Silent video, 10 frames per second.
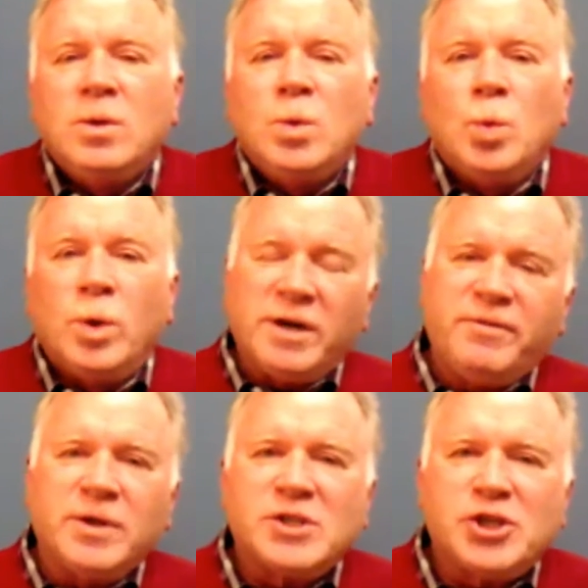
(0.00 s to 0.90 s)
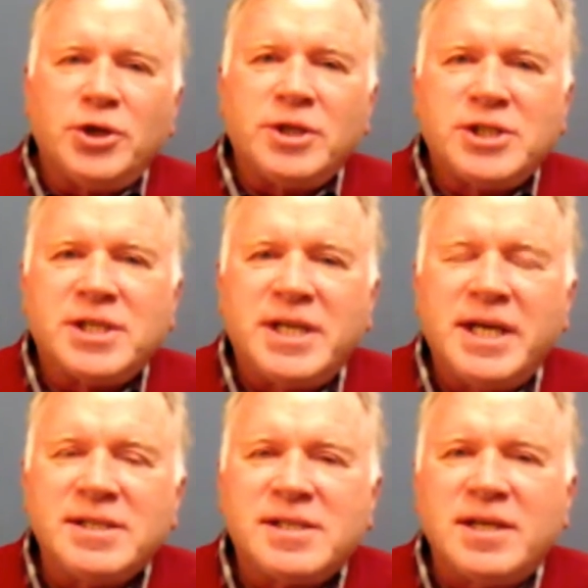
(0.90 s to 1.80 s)
What if your church
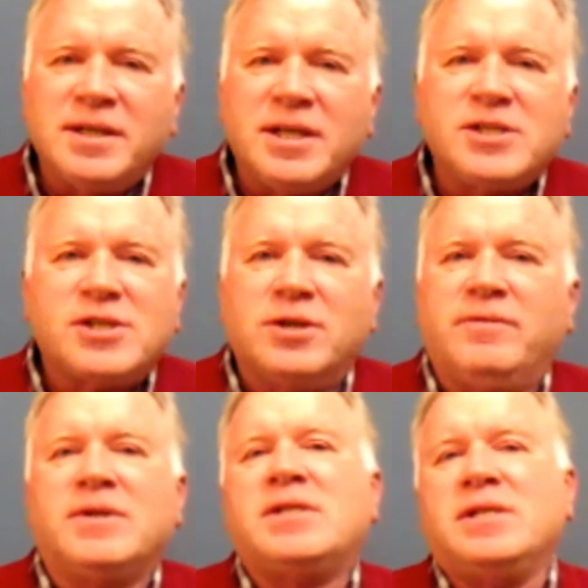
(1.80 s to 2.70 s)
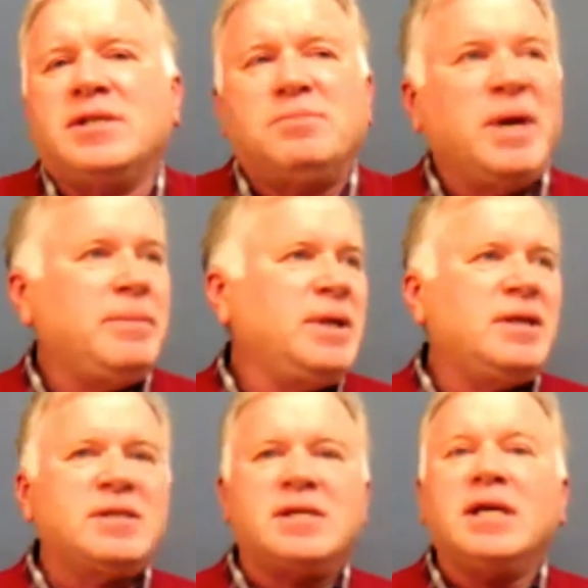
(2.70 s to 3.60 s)
attends Sunday services, maybe
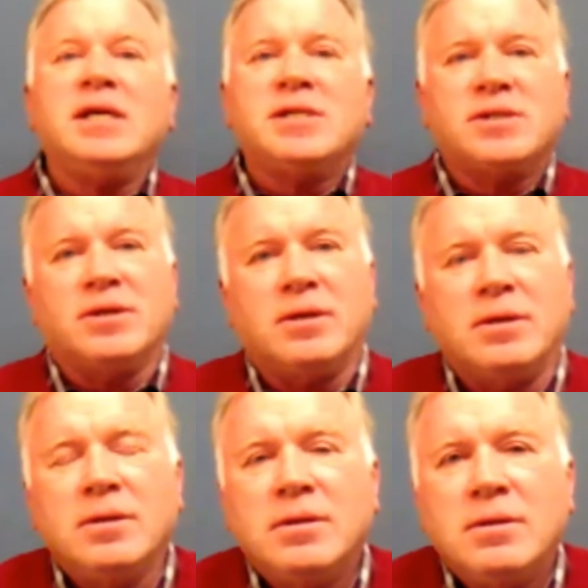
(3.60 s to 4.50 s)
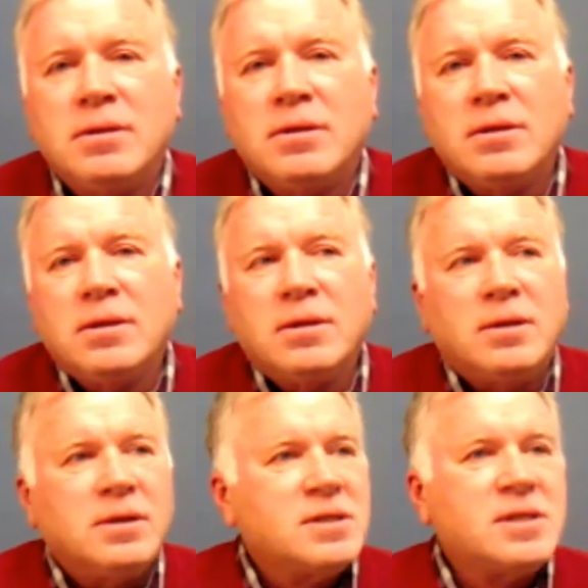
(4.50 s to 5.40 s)
this Easter?
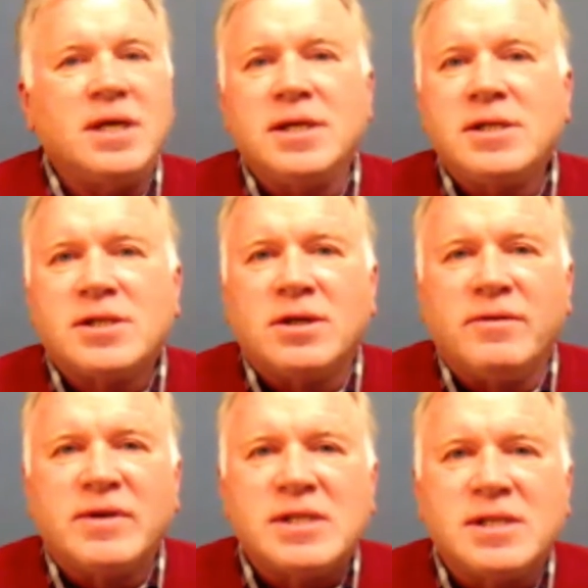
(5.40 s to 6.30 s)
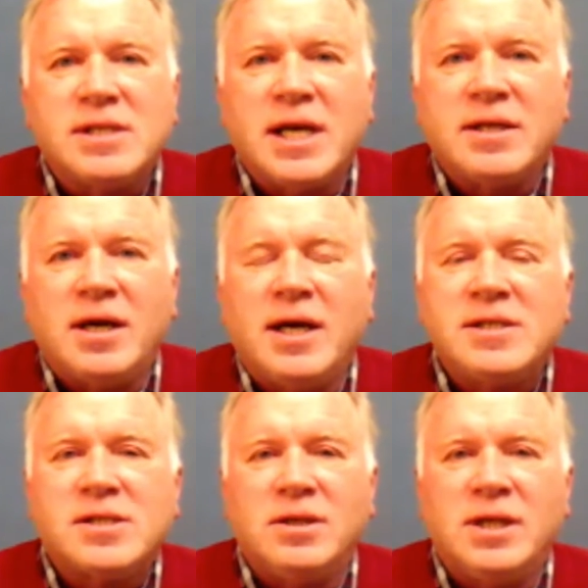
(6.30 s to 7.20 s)
Sunday services at the high school